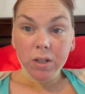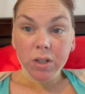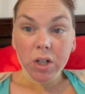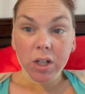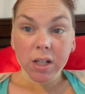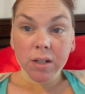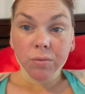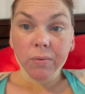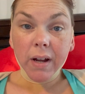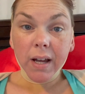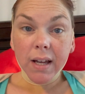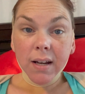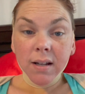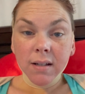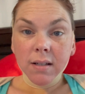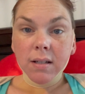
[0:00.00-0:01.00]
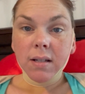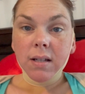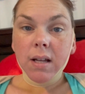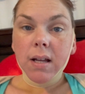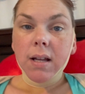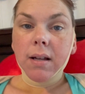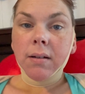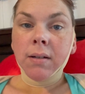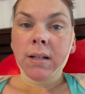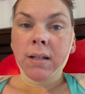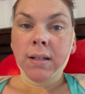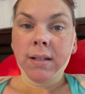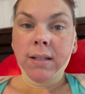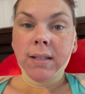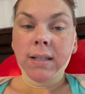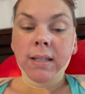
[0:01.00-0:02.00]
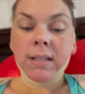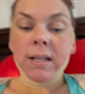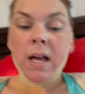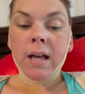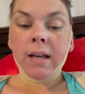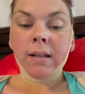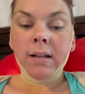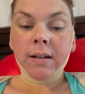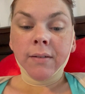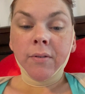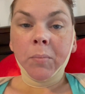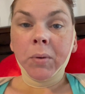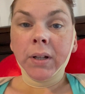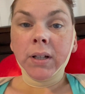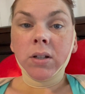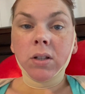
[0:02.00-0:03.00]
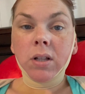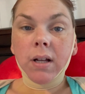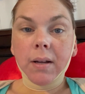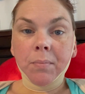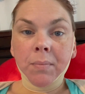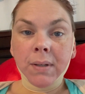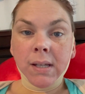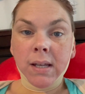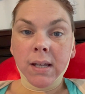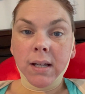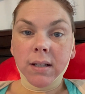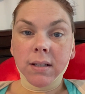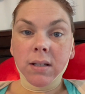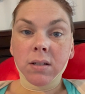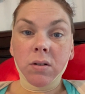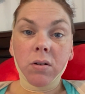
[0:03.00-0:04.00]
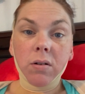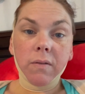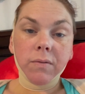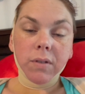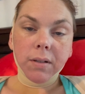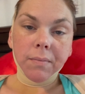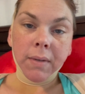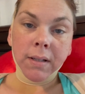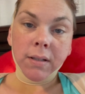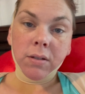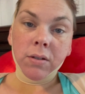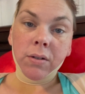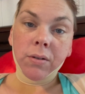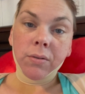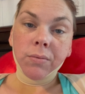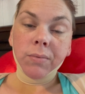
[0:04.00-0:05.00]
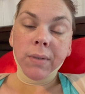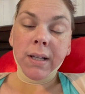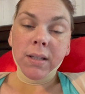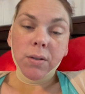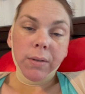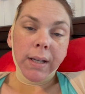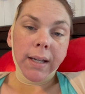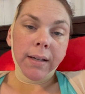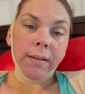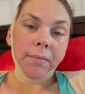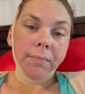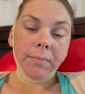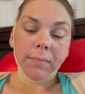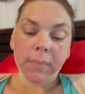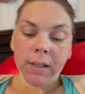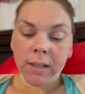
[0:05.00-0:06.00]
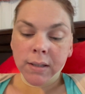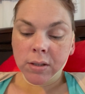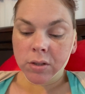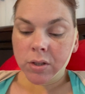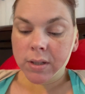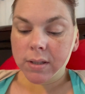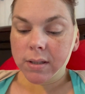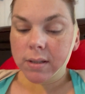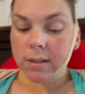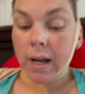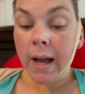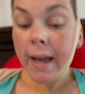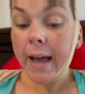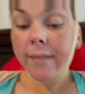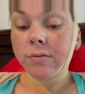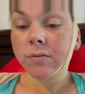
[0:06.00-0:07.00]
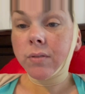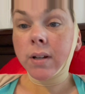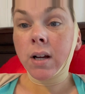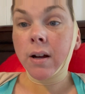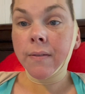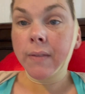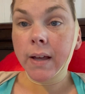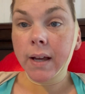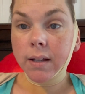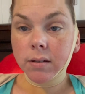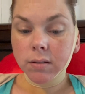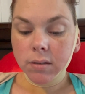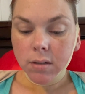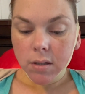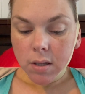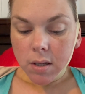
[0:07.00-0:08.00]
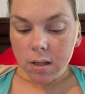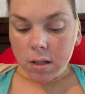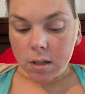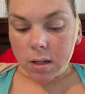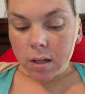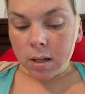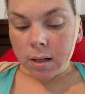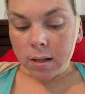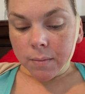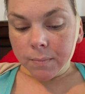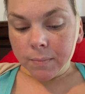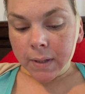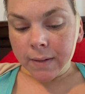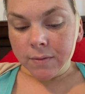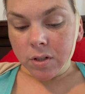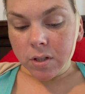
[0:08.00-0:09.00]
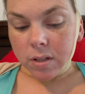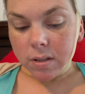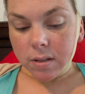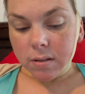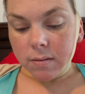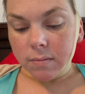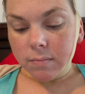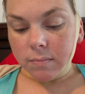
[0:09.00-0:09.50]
dark red is the sign of a blood clot being dissolved, and so it's okay. It's just I haven't gotten that. Um, I'm just